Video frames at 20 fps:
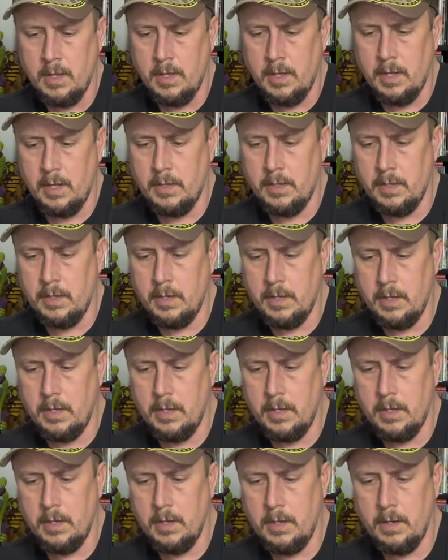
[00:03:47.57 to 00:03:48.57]

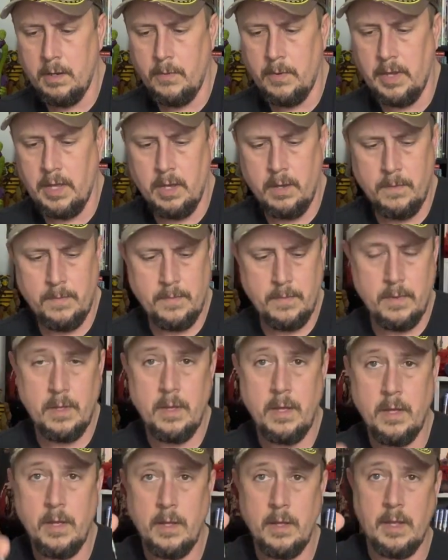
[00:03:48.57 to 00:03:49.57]
There we go.
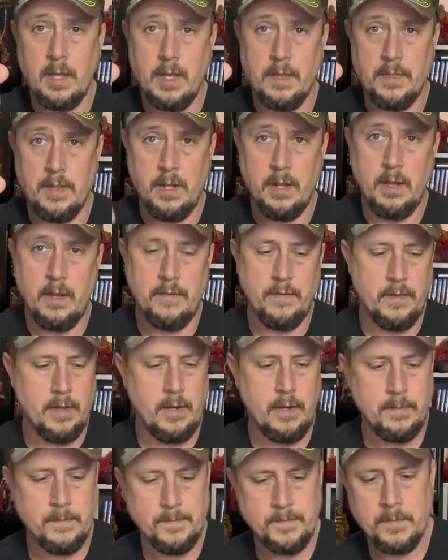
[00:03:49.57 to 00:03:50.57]
I got that off of
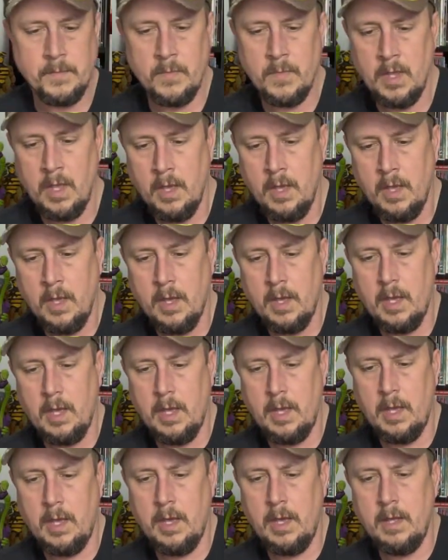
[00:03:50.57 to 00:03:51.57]
there.
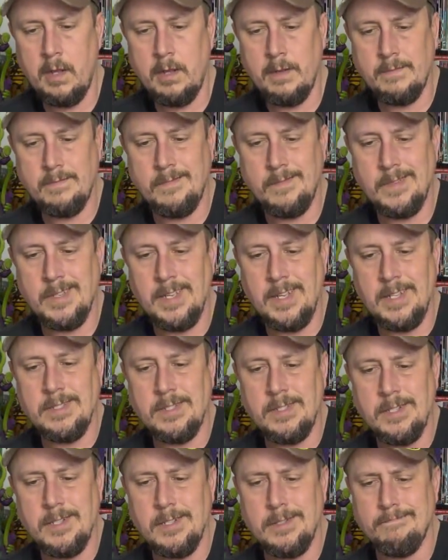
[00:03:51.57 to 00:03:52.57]
And we got
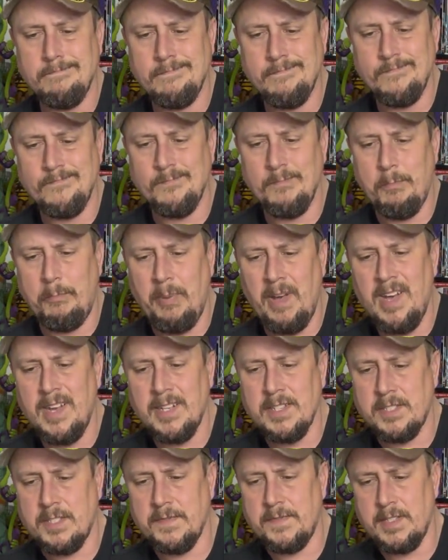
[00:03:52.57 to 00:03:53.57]
his little
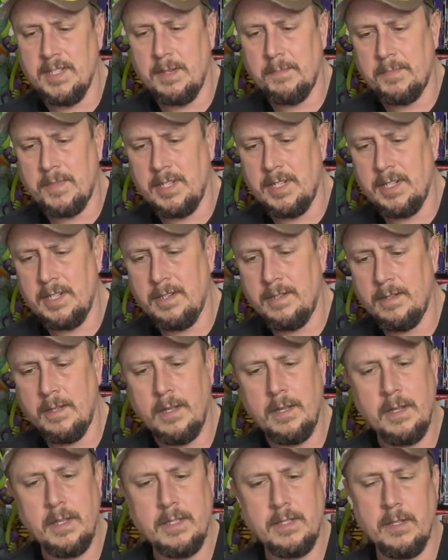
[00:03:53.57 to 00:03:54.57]
box of something here.
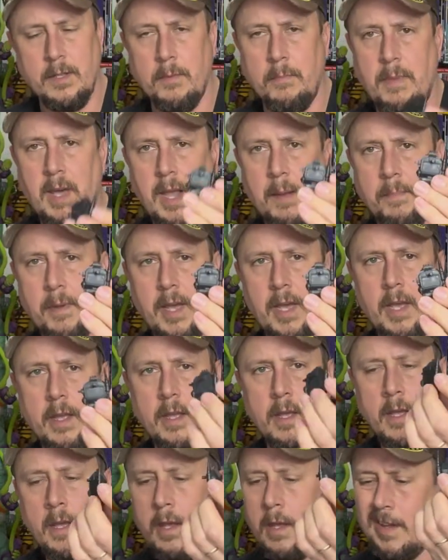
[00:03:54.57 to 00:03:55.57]
His little backpack.
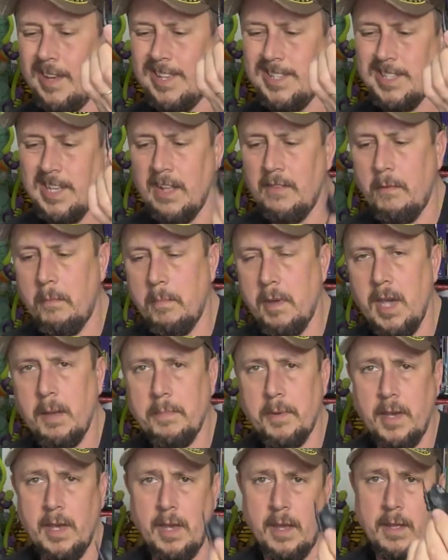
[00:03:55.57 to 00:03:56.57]
He's got to have a
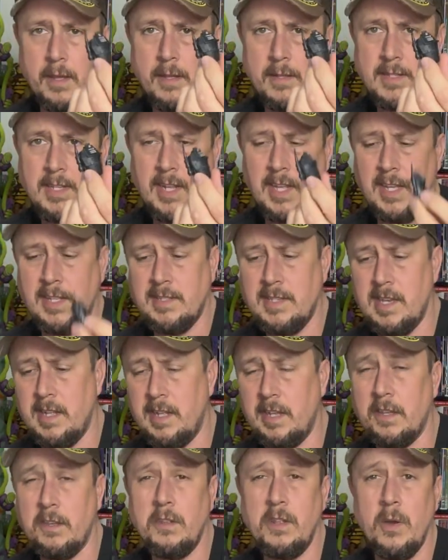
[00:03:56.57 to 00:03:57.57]
backpack. He's got an
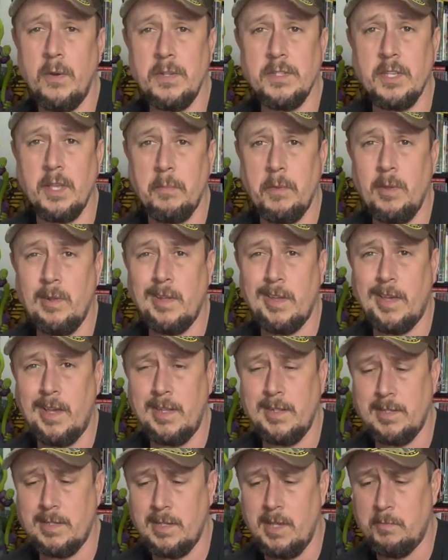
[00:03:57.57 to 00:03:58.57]
antenna. You know he's
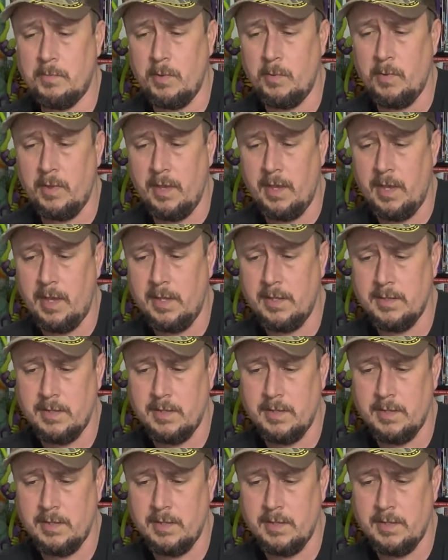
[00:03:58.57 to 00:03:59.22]
communicating something with that.